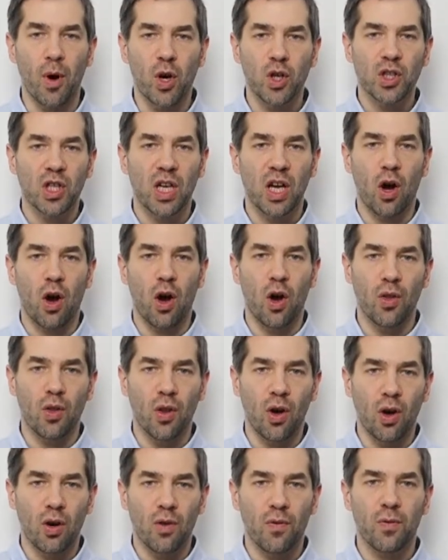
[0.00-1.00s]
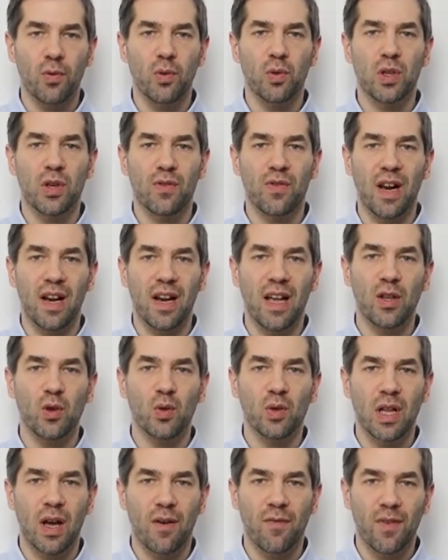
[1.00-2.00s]
It will help you form a habit of
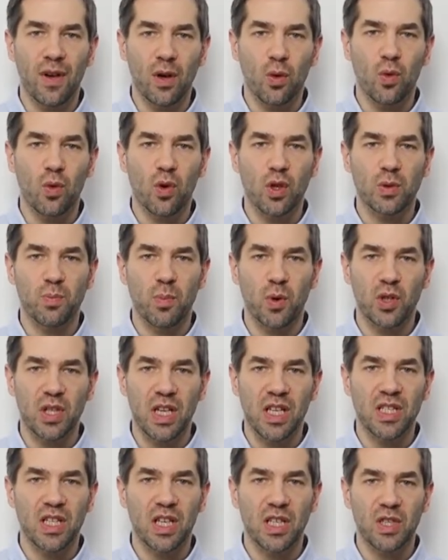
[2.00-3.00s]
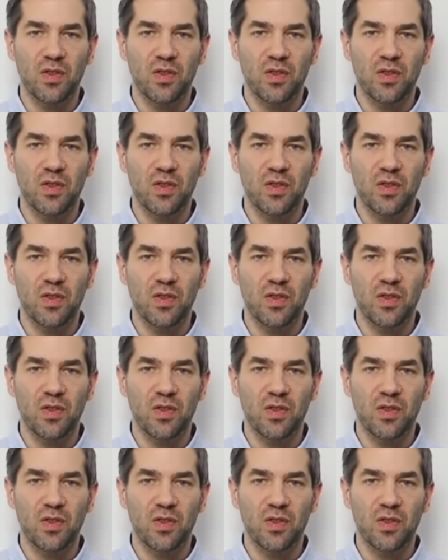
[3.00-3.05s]
producing a sound